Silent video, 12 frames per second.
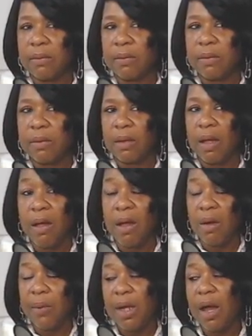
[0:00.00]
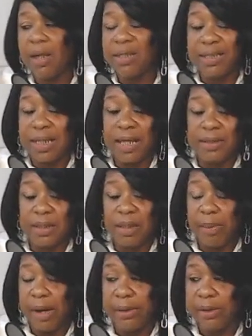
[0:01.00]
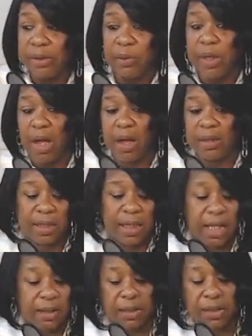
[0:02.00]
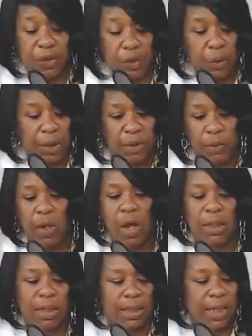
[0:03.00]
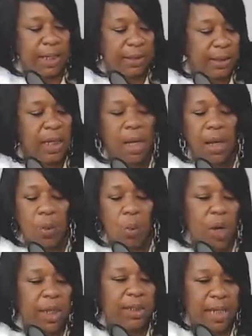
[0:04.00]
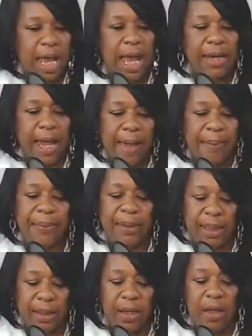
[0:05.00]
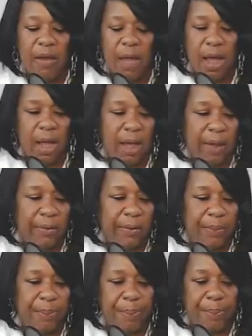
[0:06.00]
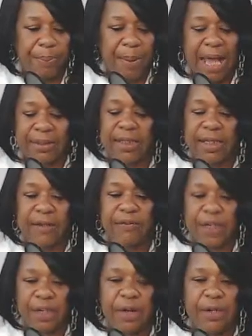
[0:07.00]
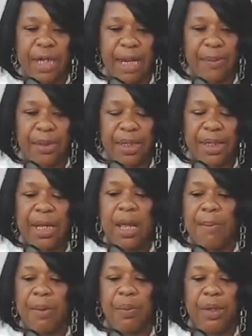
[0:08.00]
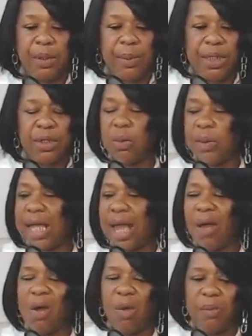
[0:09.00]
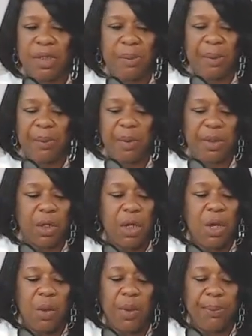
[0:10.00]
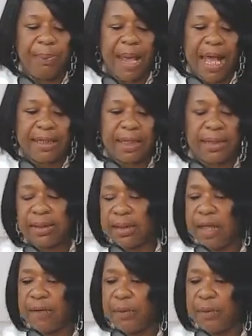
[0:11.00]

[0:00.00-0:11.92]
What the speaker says: Oh, we all discussing the murders. We all discussing the shootings. We all discussing what's not happening positive in our neighborhood. But what are we doing? We got homeless people with baskets and stuff.